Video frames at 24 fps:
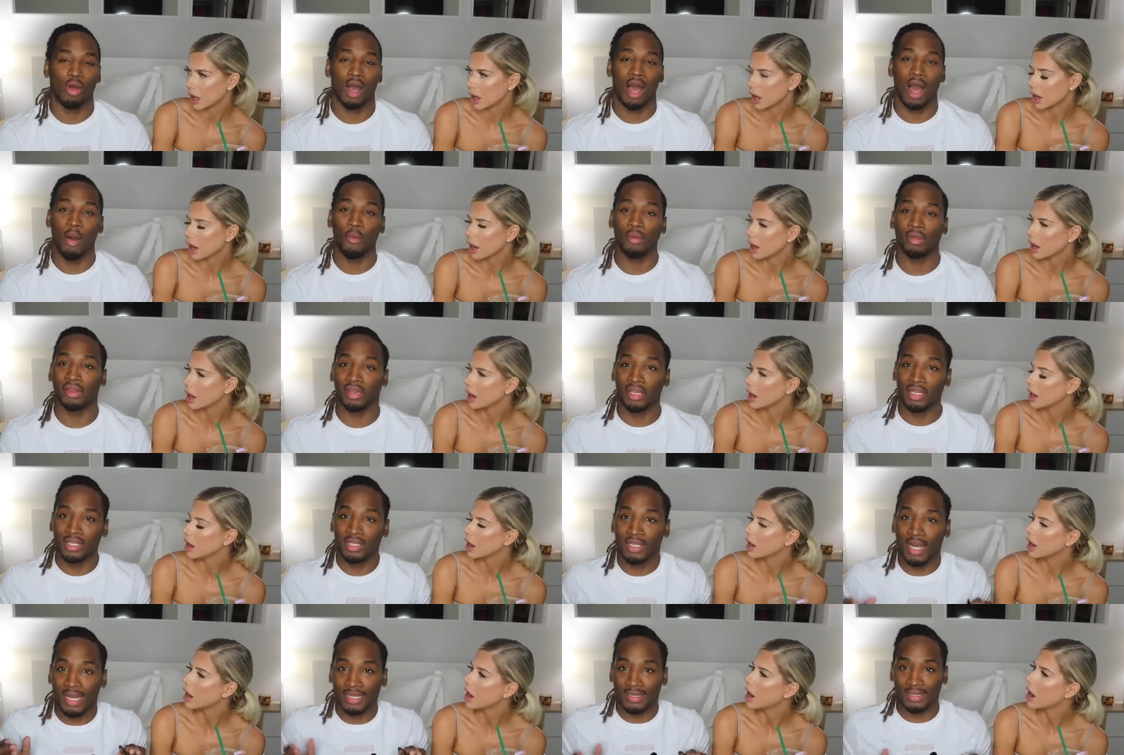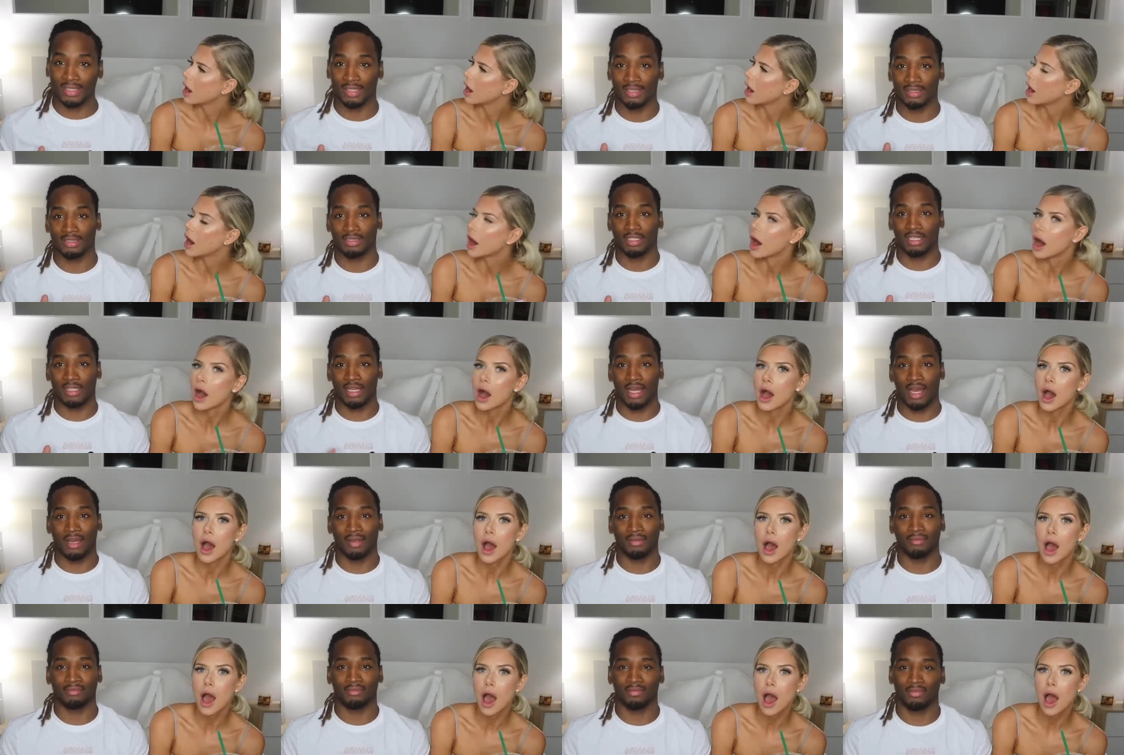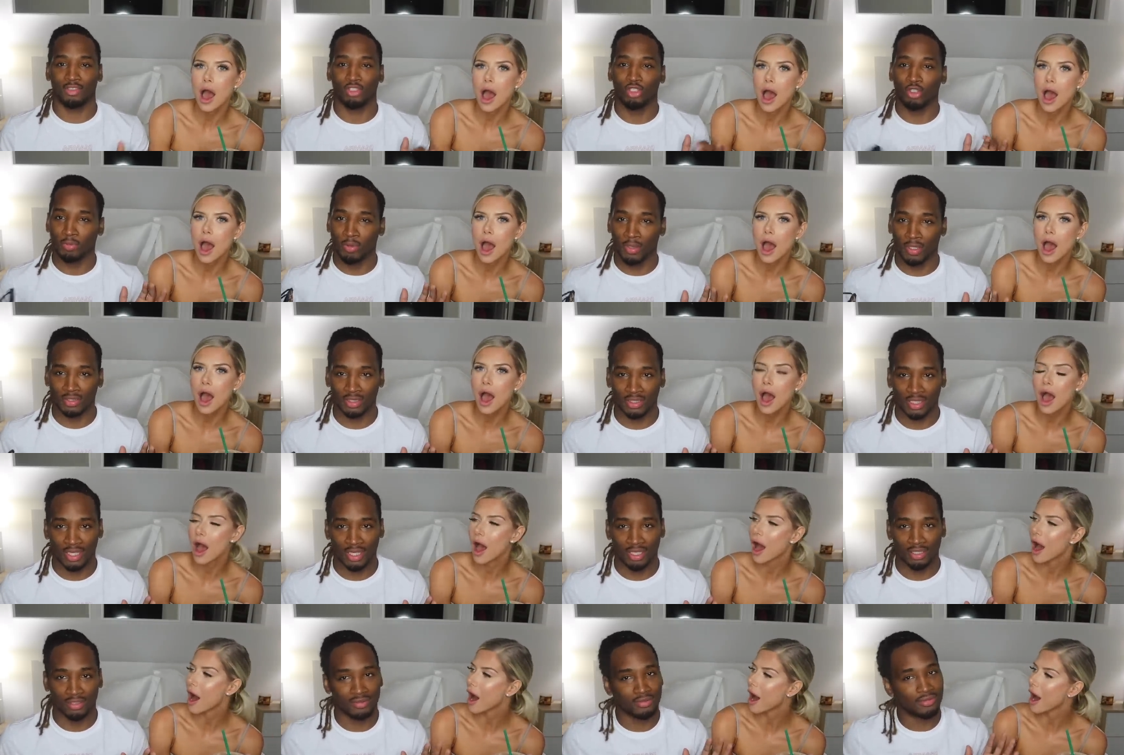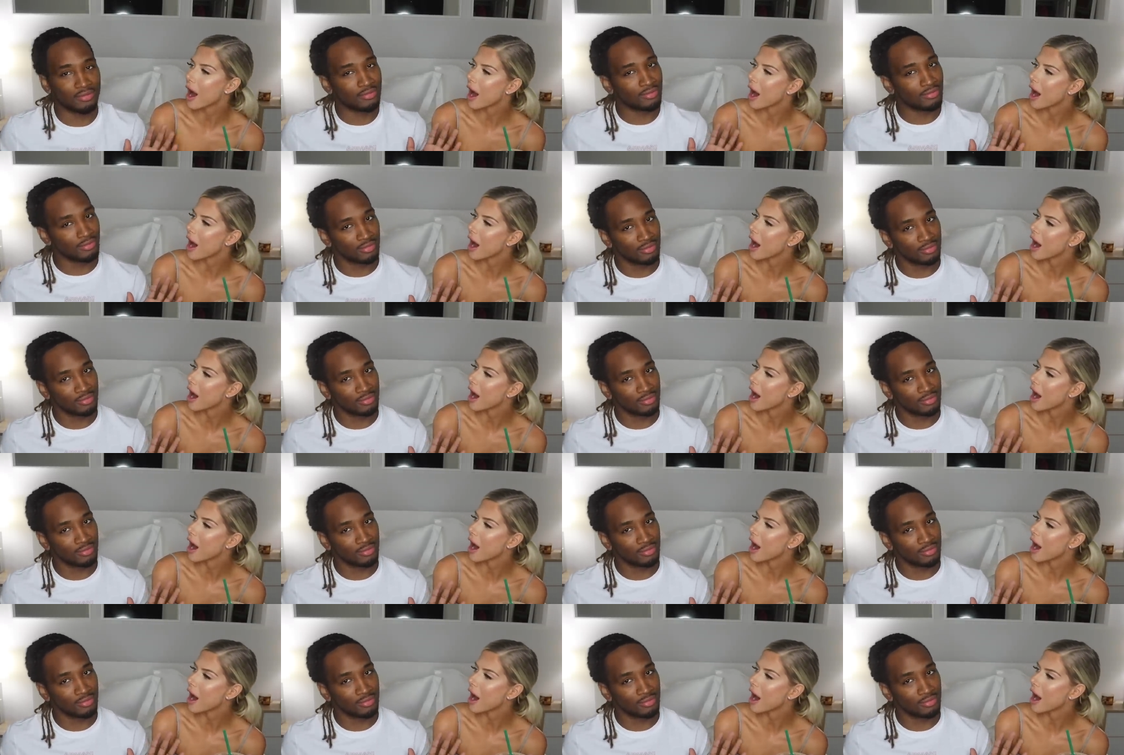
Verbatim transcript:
Speaker 1: I was sitting like this because I, new person house,